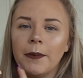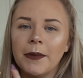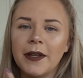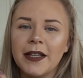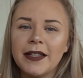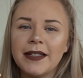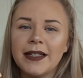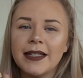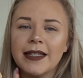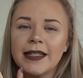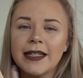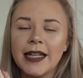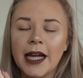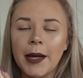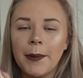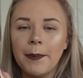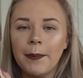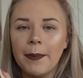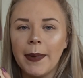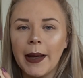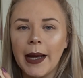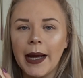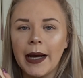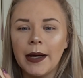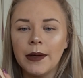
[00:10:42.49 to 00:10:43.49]
This is
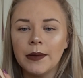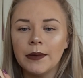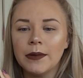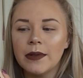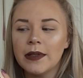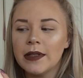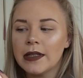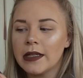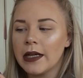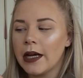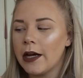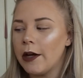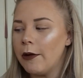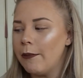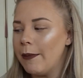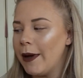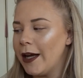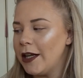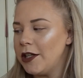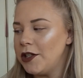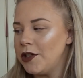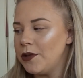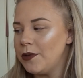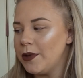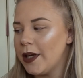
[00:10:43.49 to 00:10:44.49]
£10,
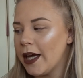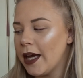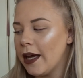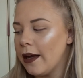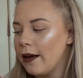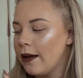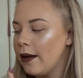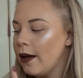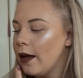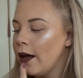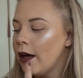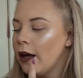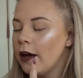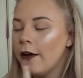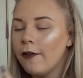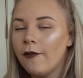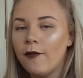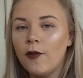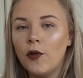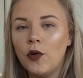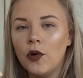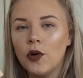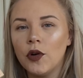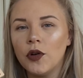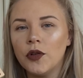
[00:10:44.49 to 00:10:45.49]
and you get
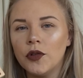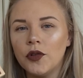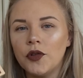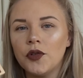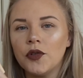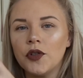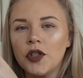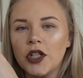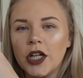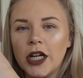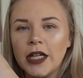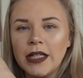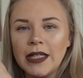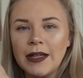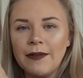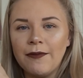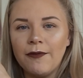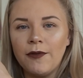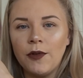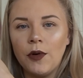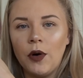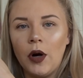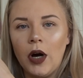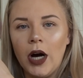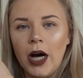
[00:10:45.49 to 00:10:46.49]
4 contour shades and
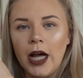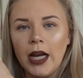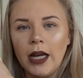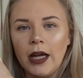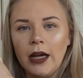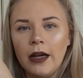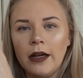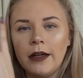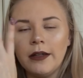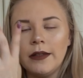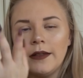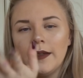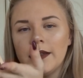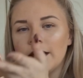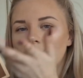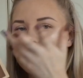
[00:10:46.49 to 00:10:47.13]
4 highlighters.